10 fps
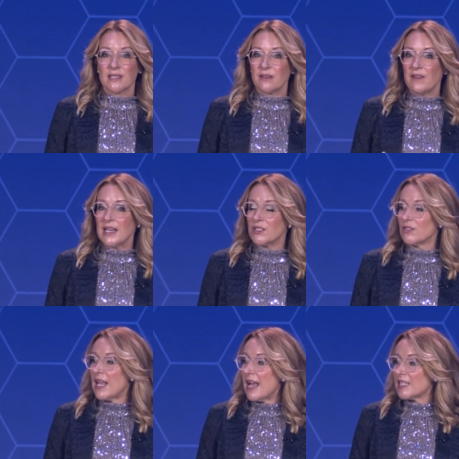and Advisors,
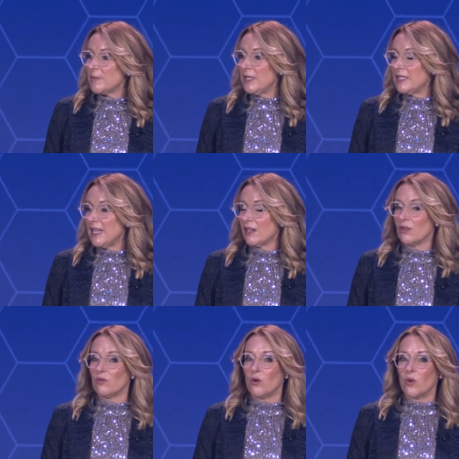asked me to take on a
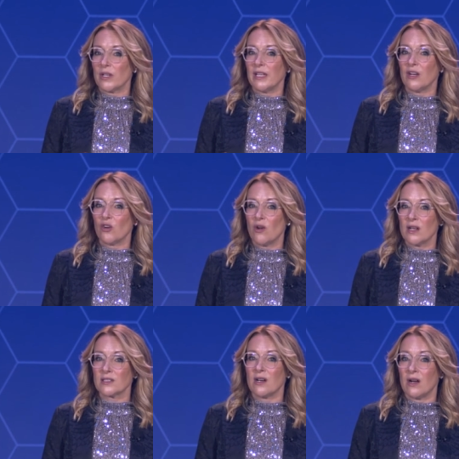role working
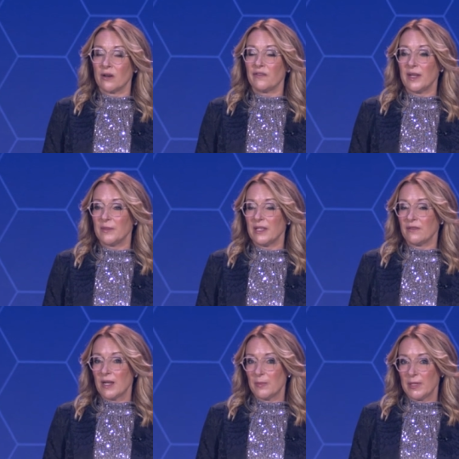across our family of
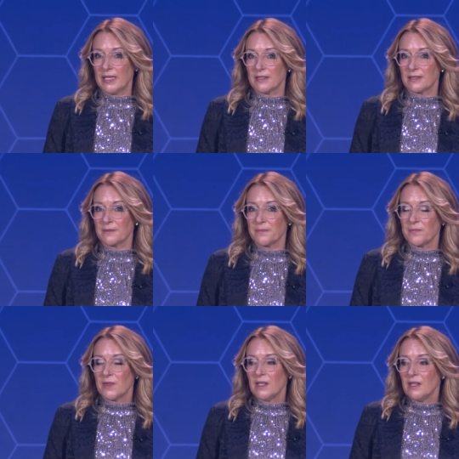companies.
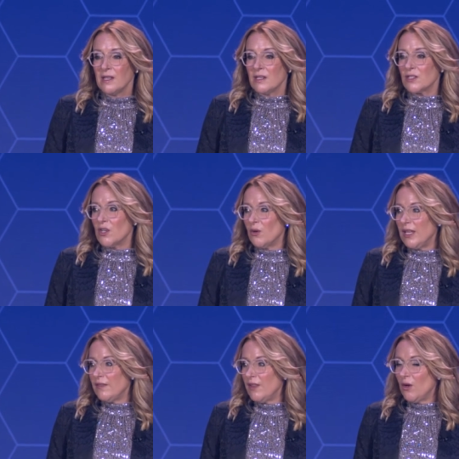So
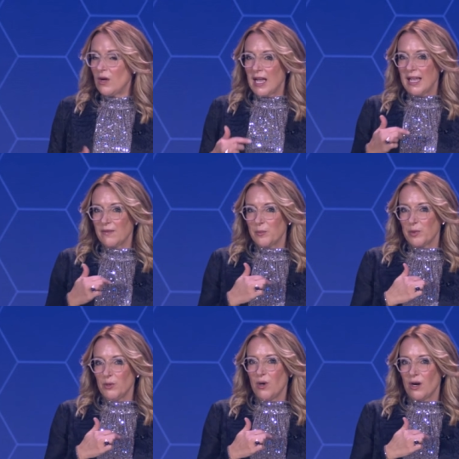even though I have a
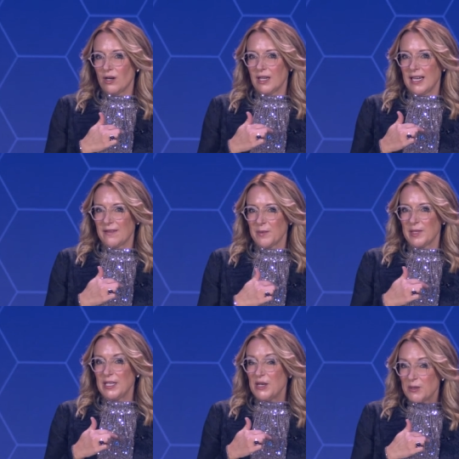blue heart and
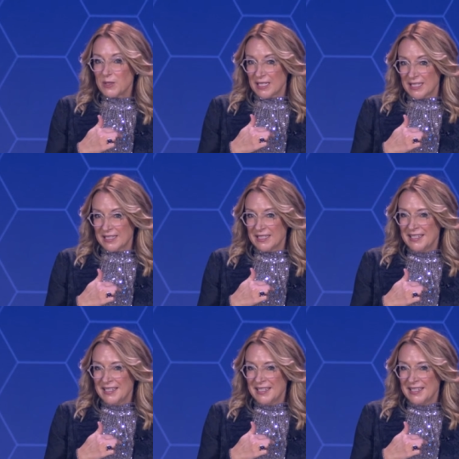everybody knows it,